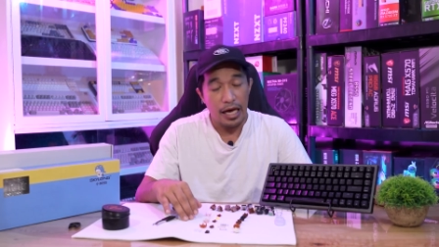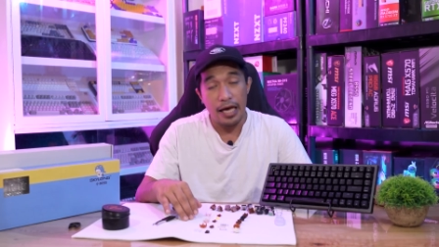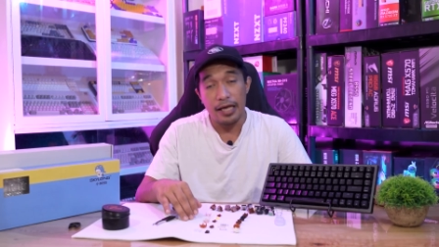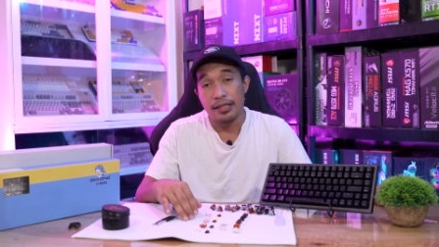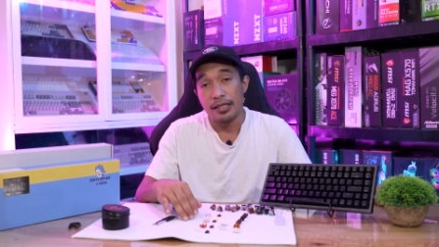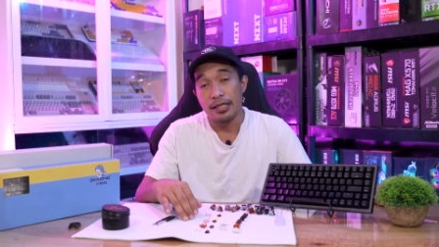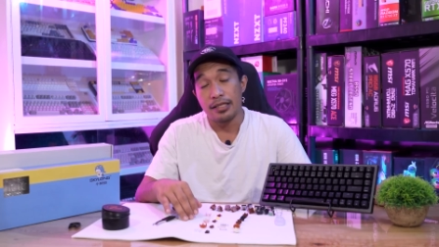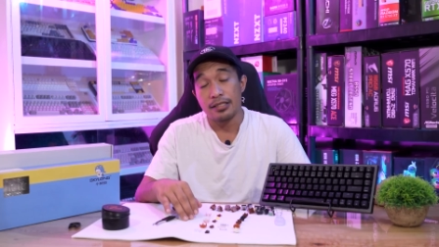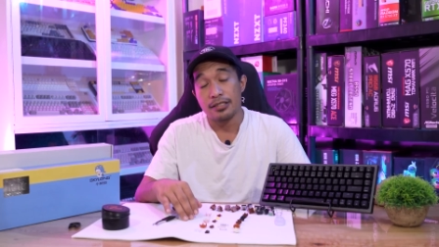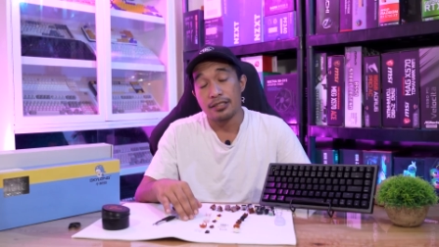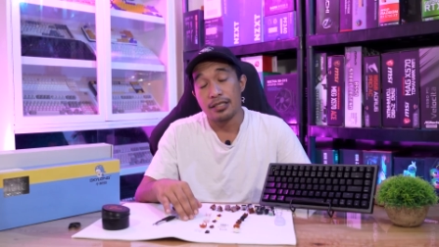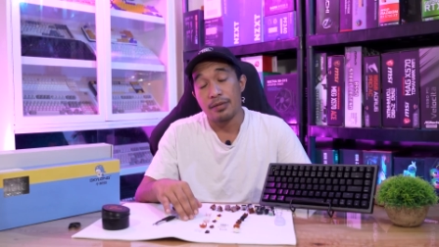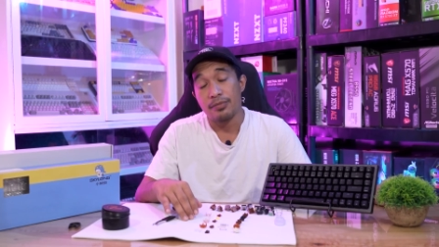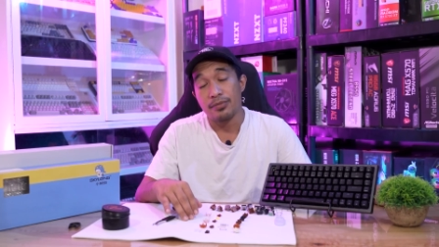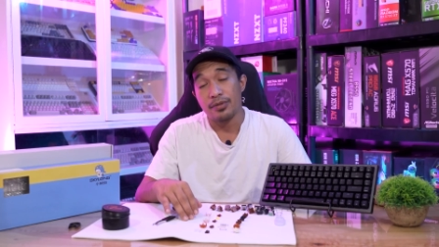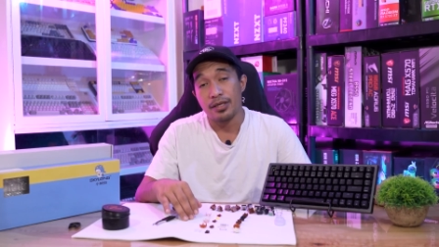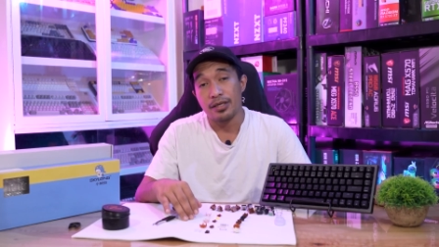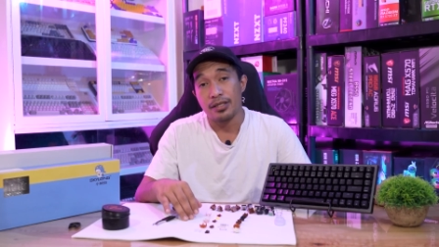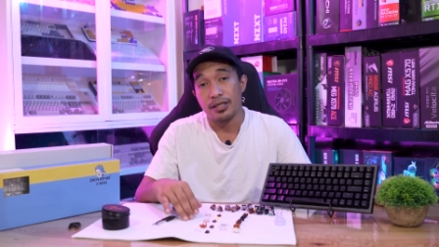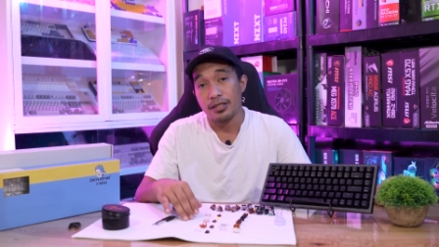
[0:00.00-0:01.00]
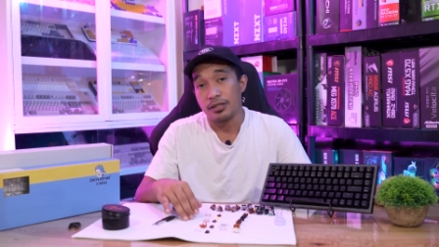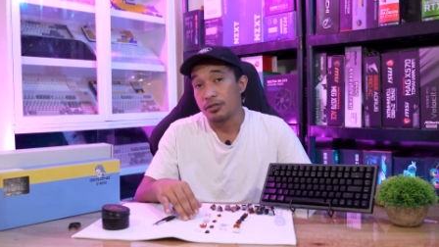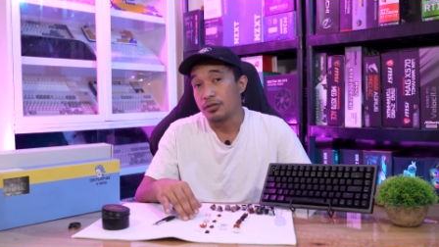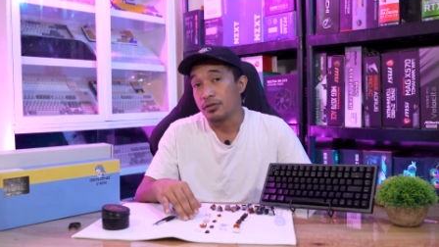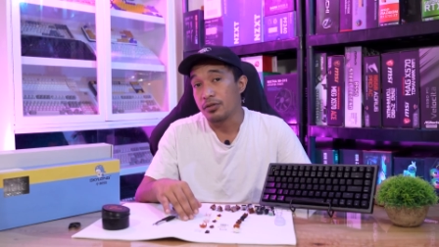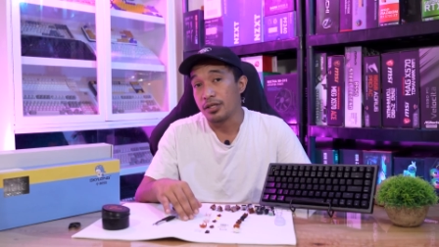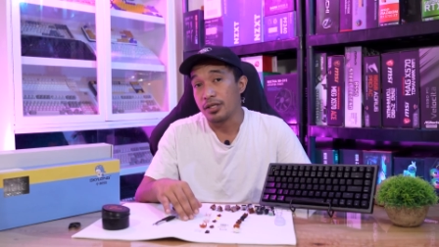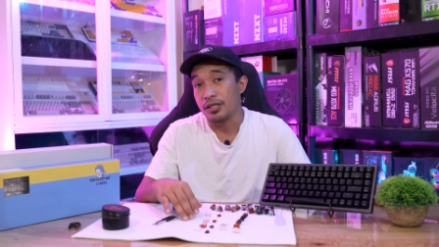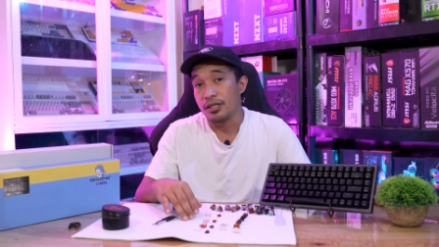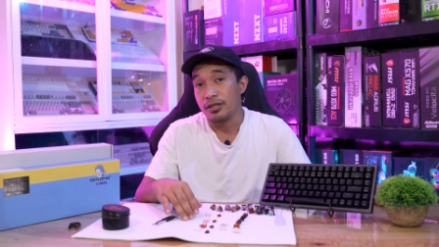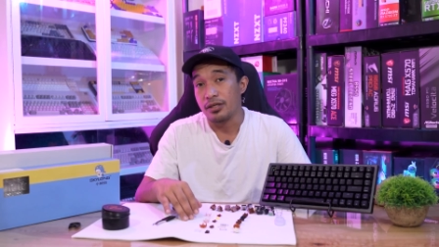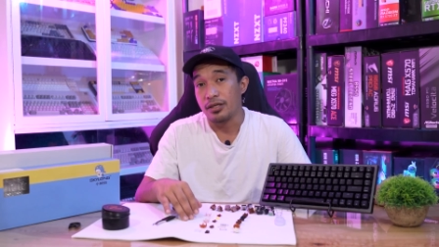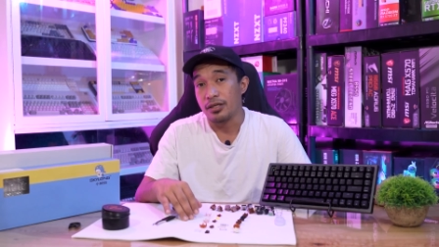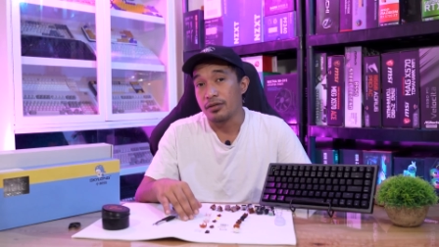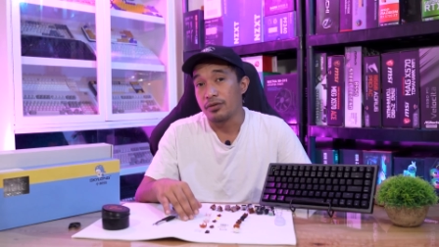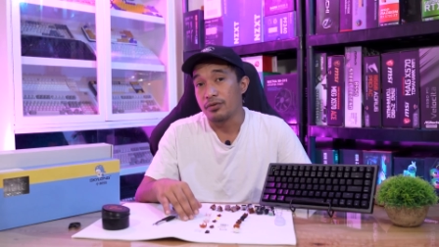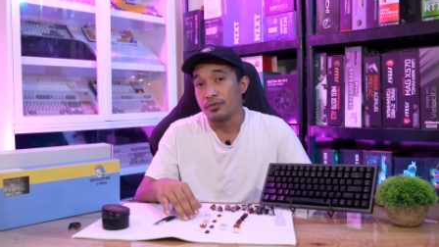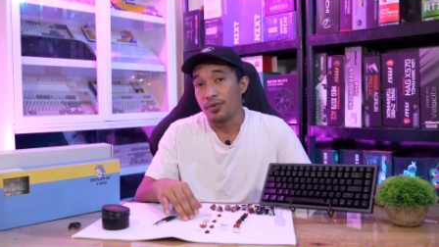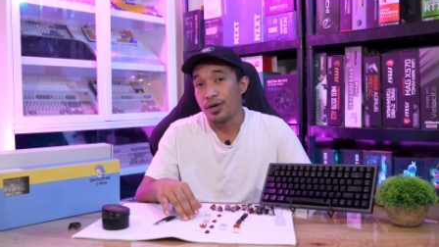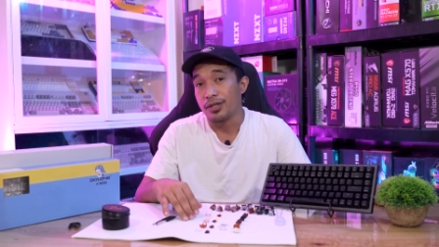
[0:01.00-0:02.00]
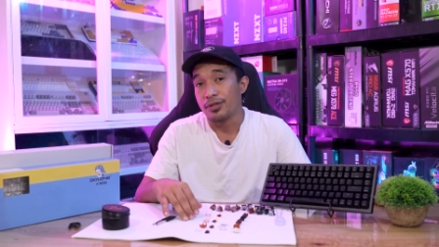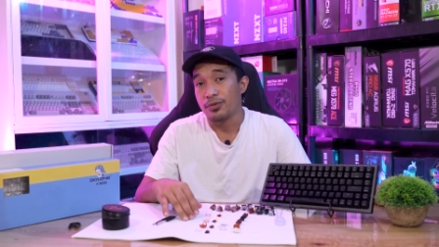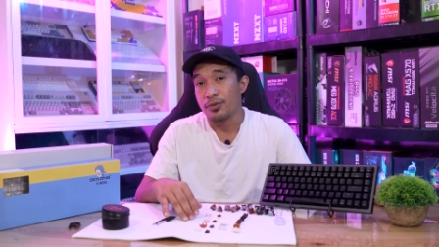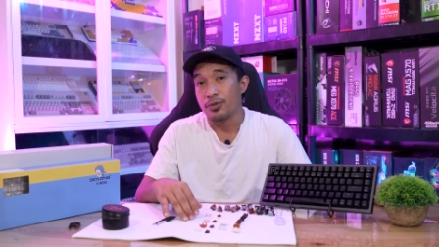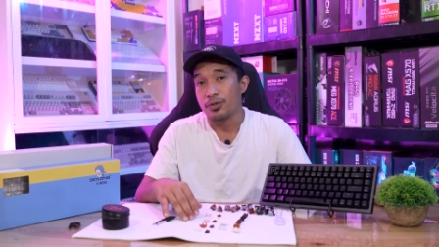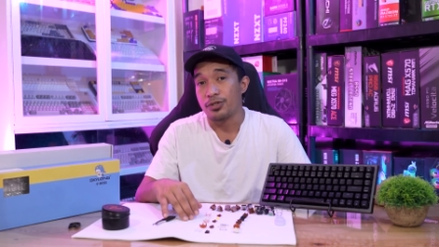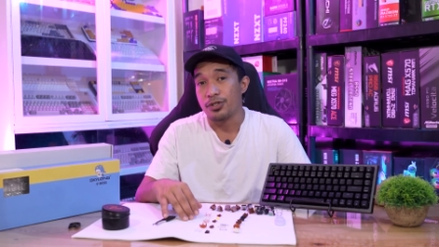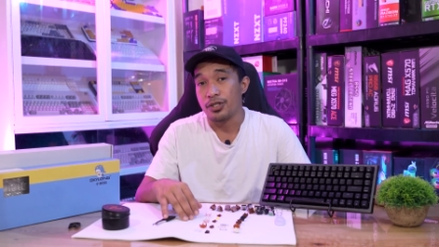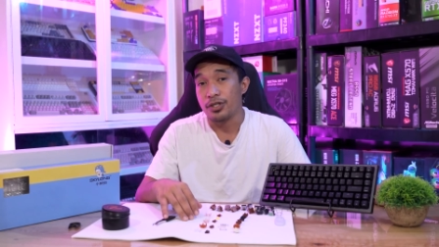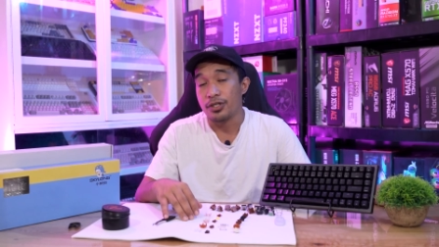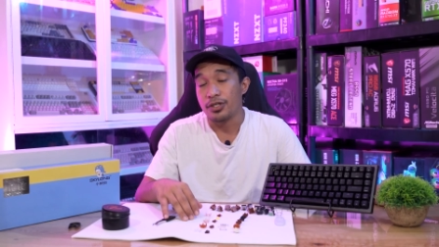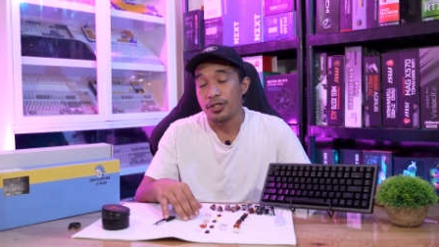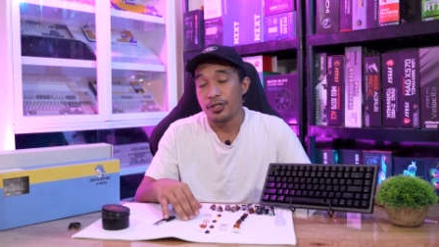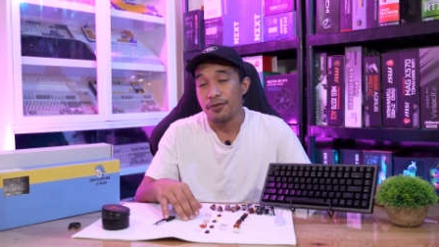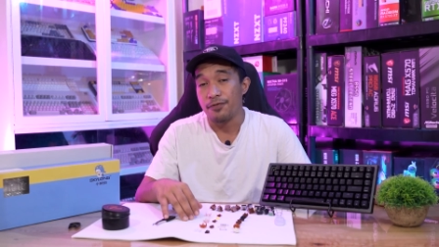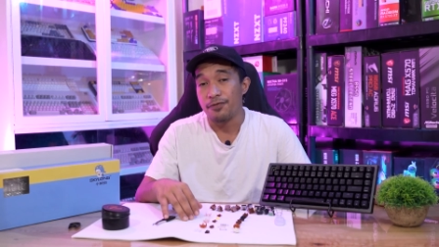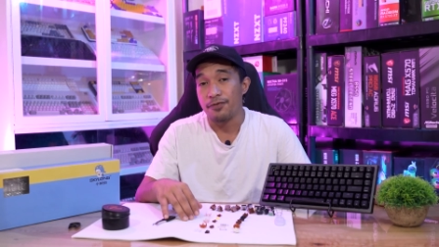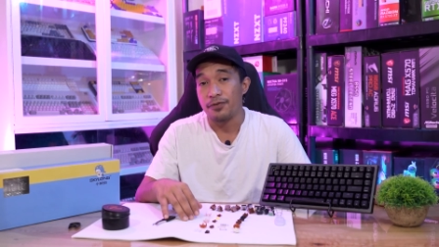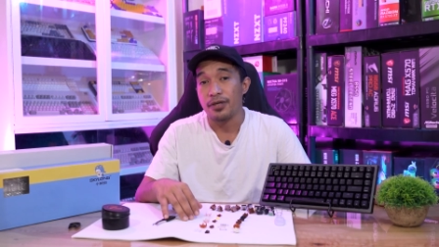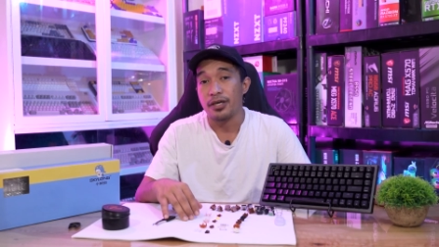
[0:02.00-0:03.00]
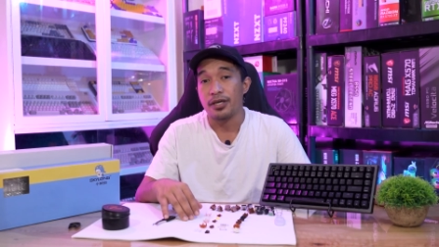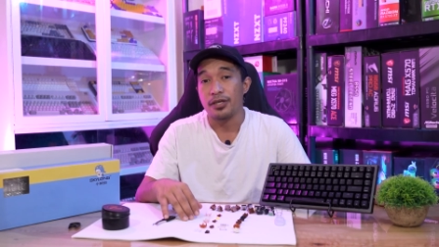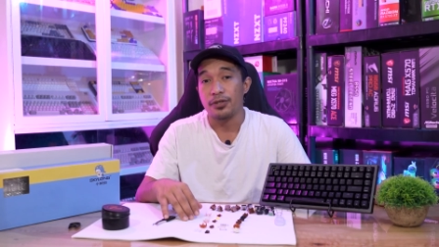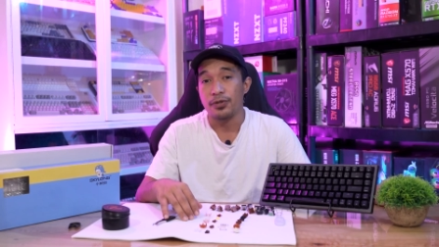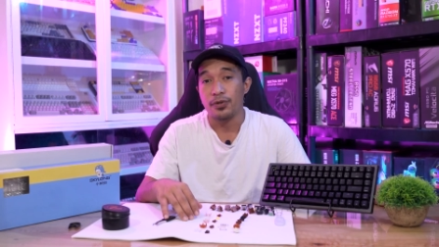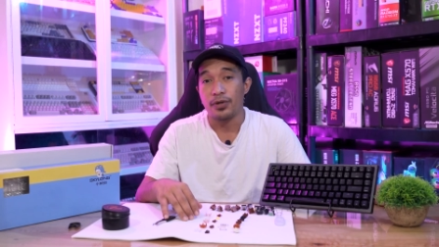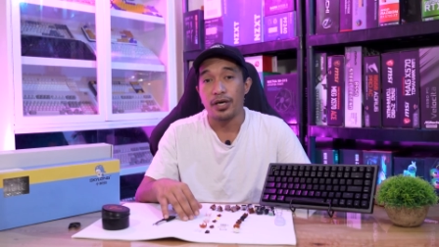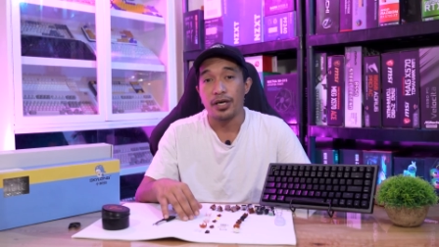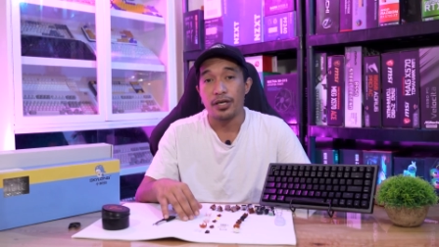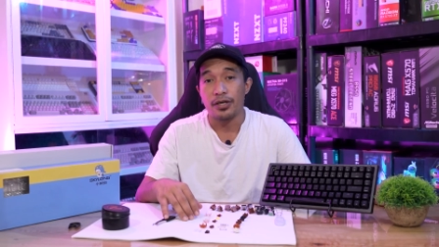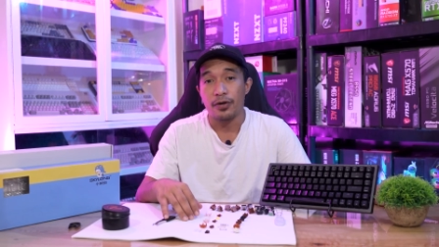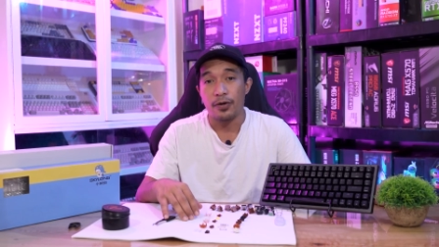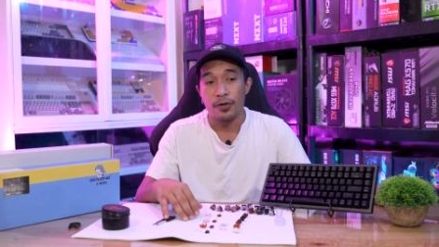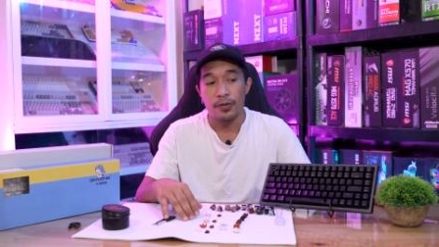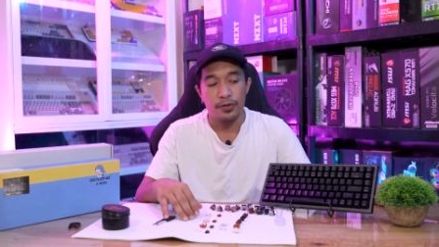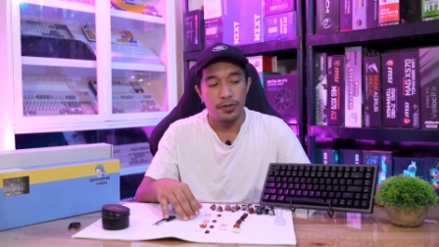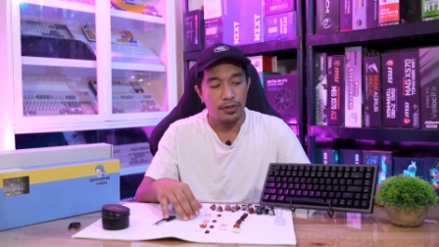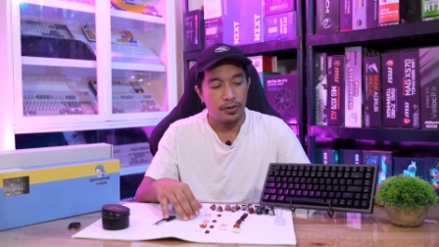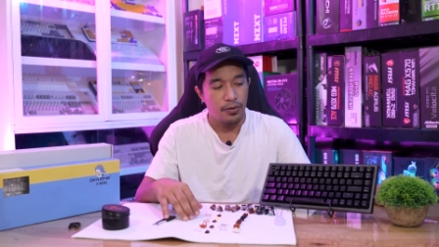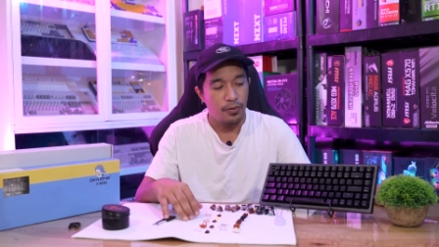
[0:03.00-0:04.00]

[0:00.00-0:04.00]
And that is something that you really want to consider if you are on the